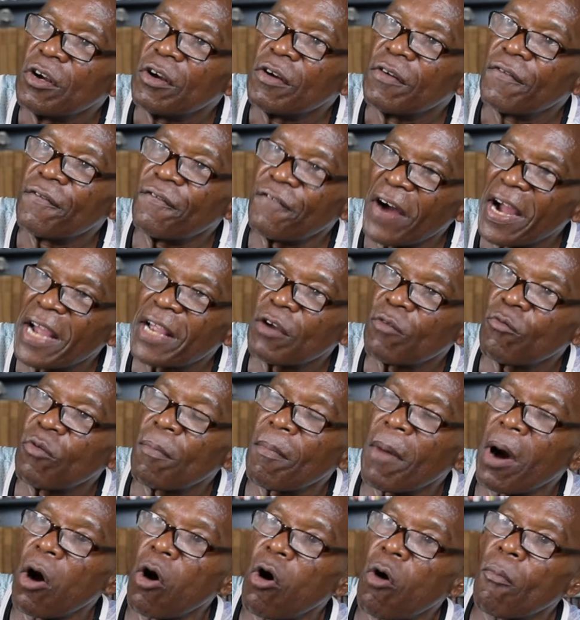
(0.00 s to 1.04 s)
fight with
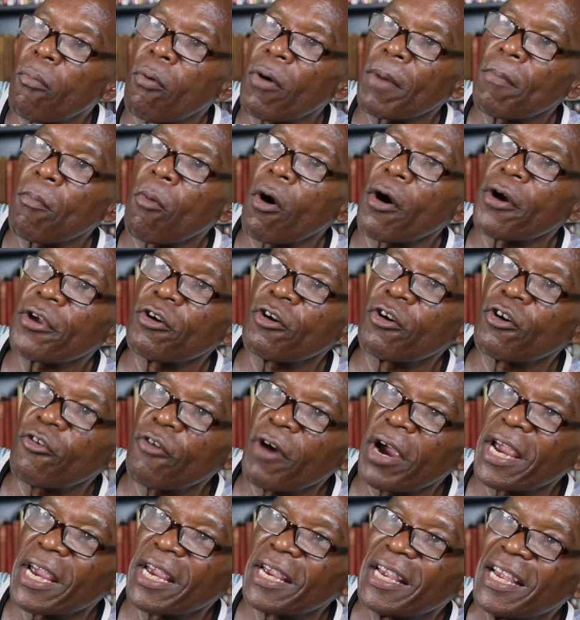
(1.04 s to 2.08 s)
my homeboy Mario
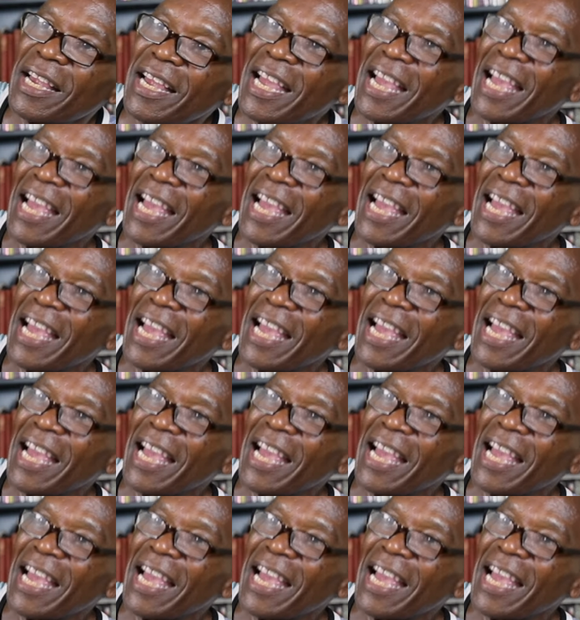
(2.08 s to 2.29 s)
Gray.